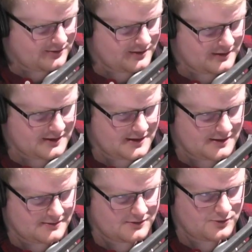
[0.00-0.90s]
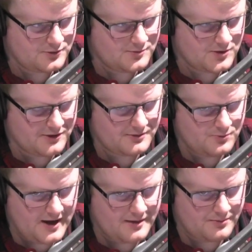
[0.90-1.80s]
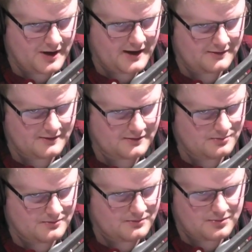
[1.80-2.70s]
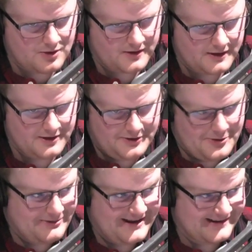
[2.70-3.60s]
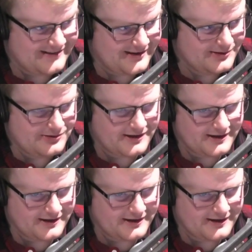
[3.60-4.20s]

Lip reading: with the school board, has been when it breaks, it's broken. Nobody gets to use it,